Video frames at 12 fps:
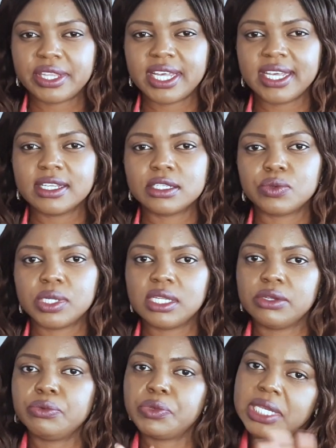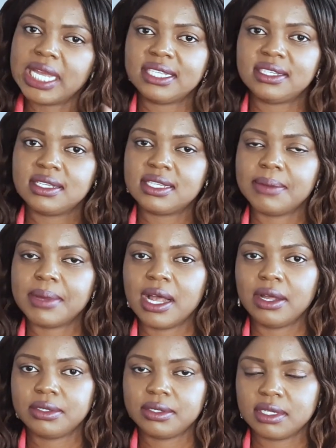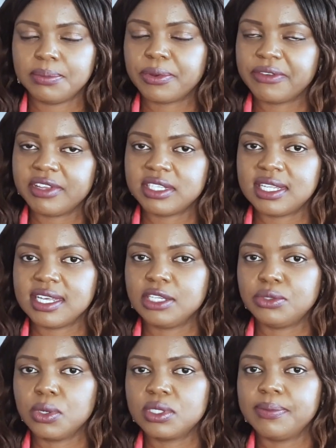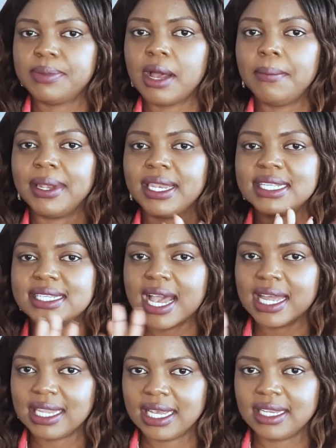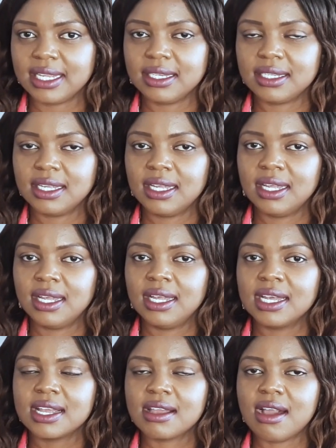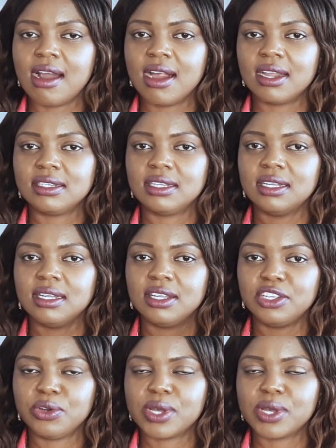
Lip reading: thing is really related somehow to the previous thing I talked about, but let's highlight it. Guard your